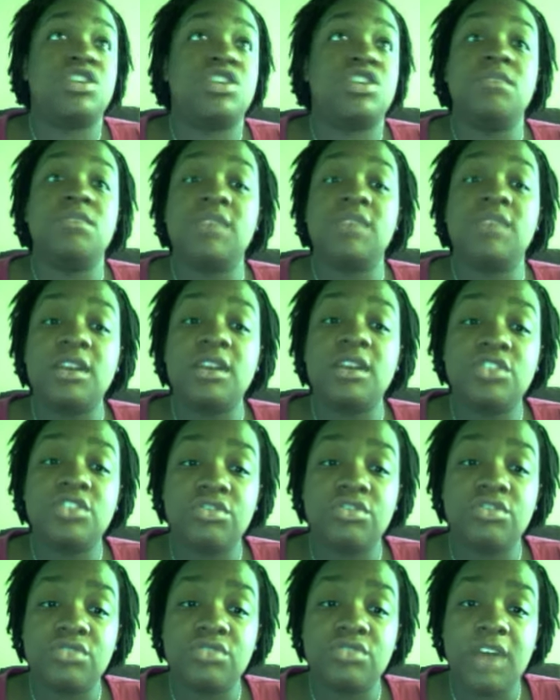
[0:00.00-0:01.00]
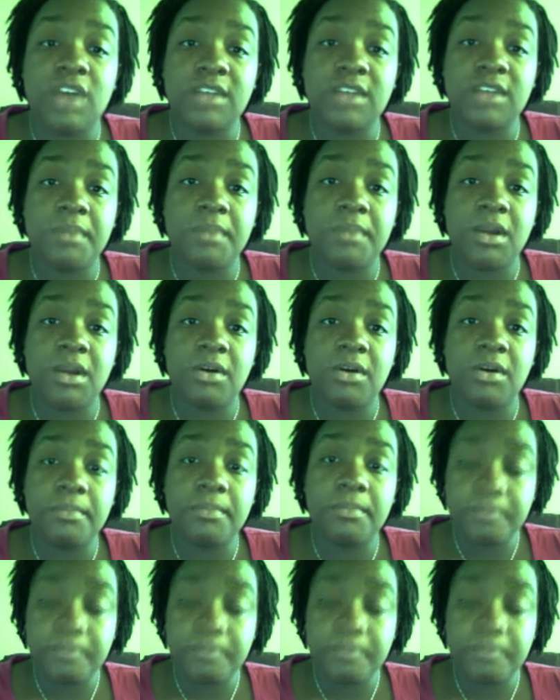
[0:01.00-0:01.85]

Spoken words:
was in a Children's Hospital,